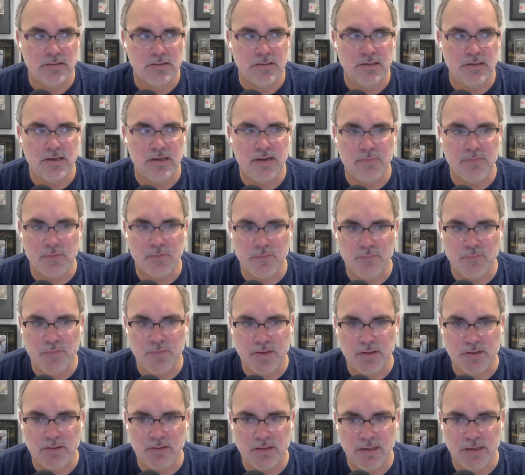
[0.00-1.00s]
never
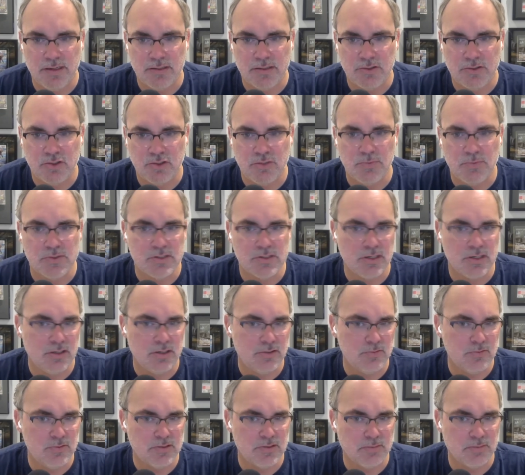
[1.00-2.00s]
felt like she was going to
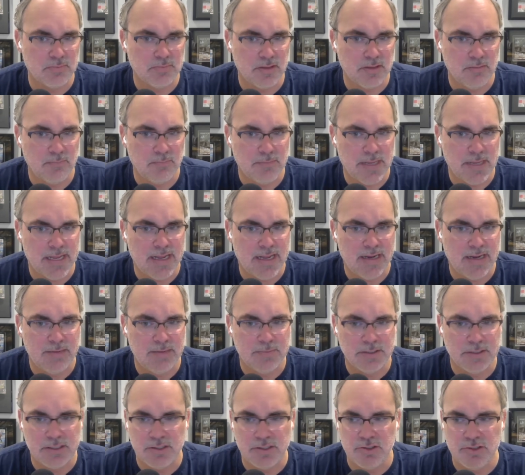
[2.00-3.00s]
do something
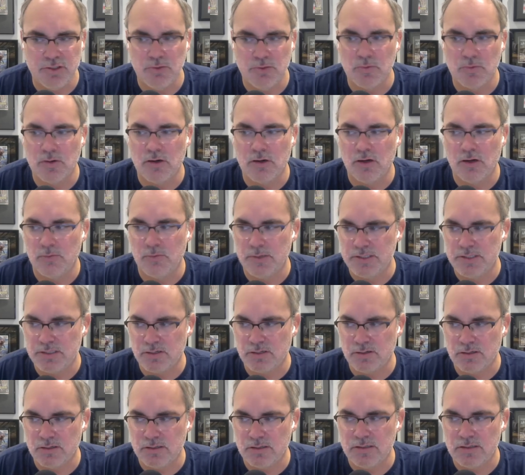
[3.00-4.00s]
bad because you were always
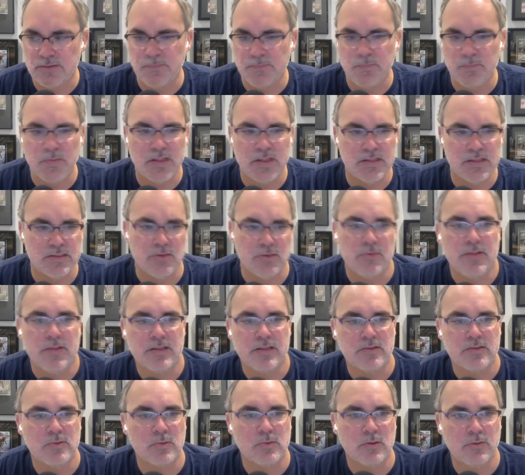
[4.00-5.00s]
her. And so
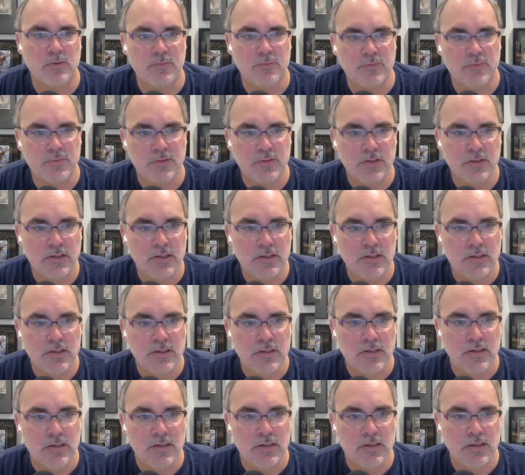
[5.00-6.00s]
that sort of
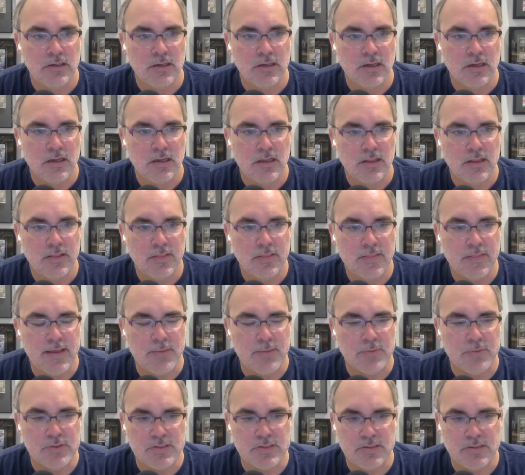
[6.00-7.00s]

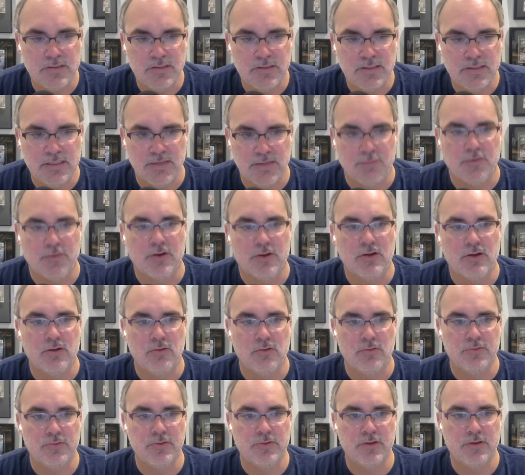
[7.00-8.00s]
that was
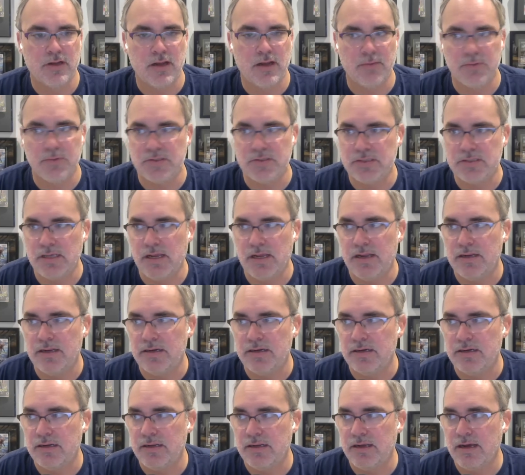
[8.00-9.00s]
difficult, I would say,
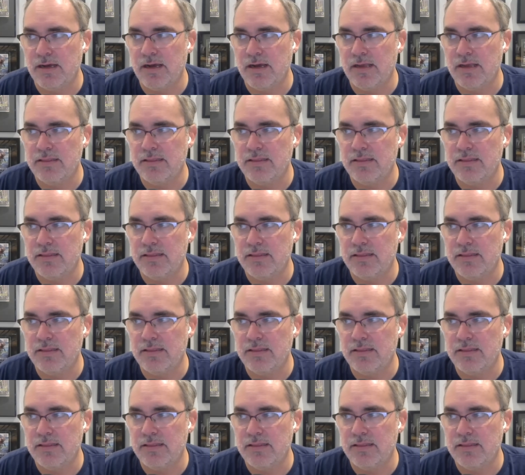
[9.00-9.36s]
and I, I